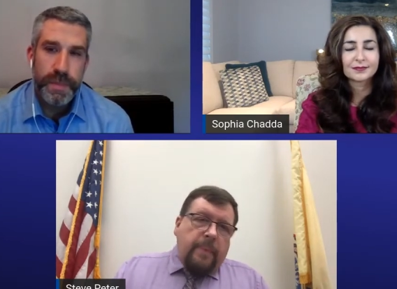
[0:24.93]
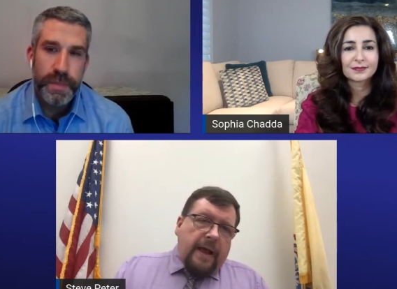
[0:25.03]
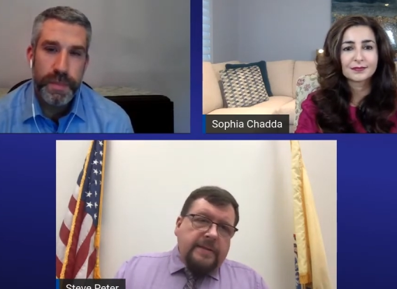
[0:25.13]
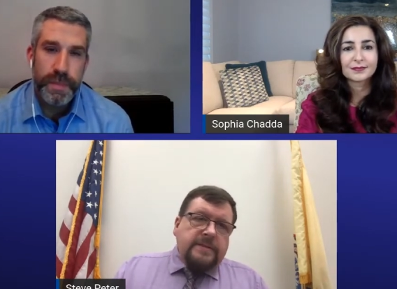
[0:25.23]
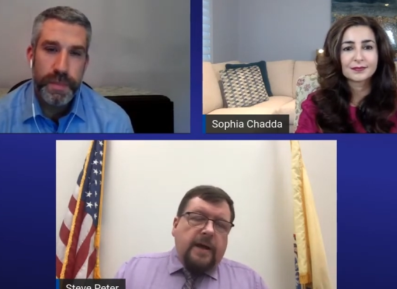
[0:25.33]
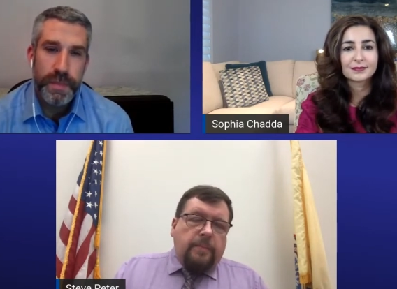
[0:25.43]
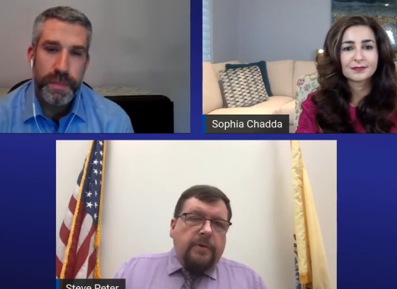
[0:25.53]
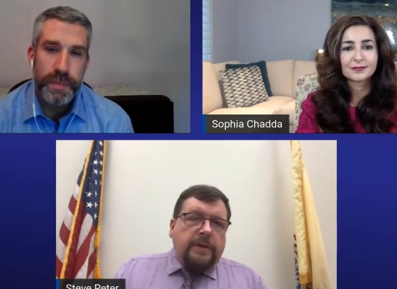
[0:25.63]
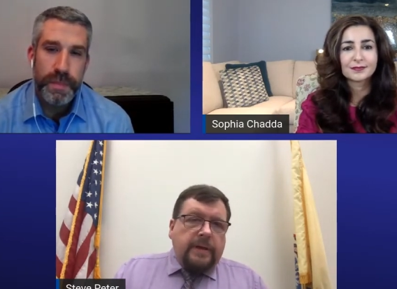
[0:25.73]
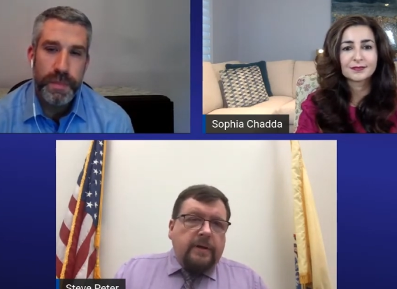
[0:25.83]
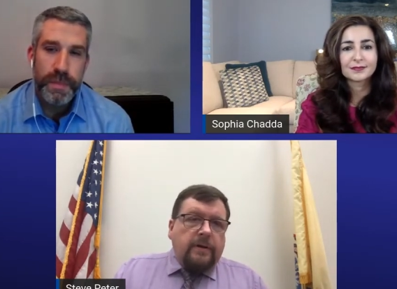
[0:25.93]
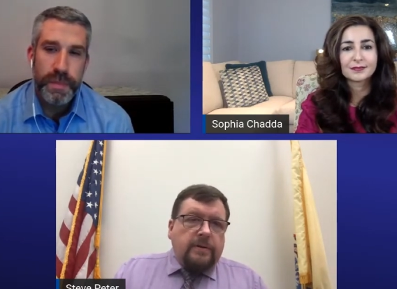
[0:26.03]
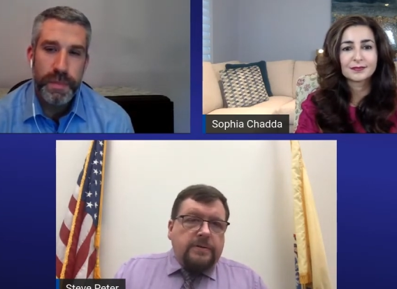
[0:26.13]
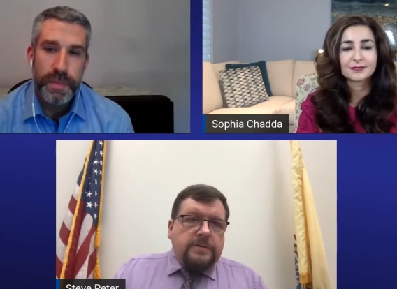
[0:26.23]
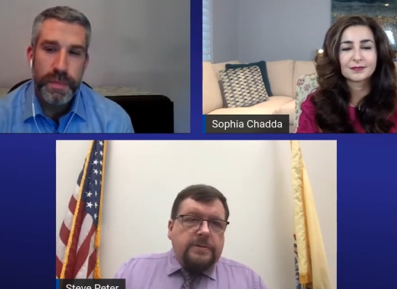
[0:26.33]
Speaker 1: past couple of
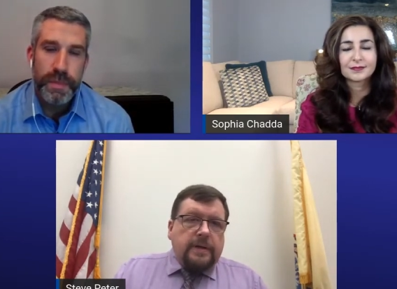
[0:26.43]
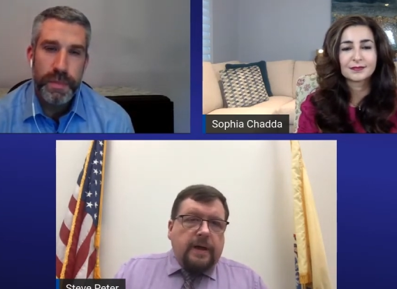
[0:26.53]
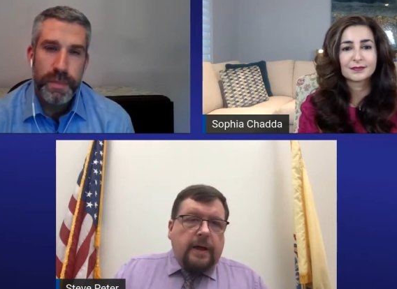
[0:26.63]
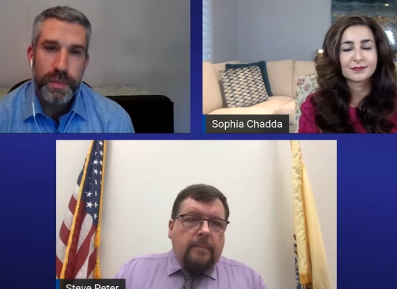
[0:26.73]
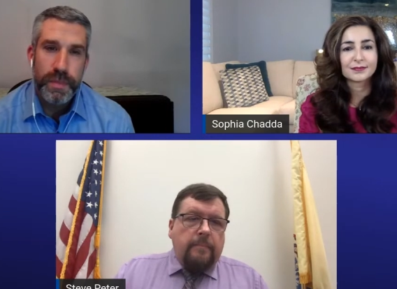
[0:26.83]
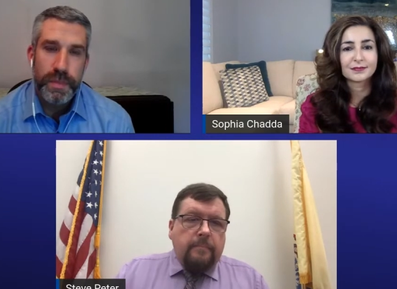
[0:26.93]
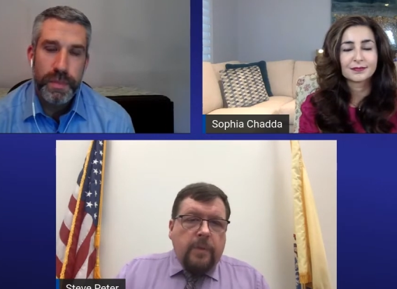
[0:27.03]
years, um,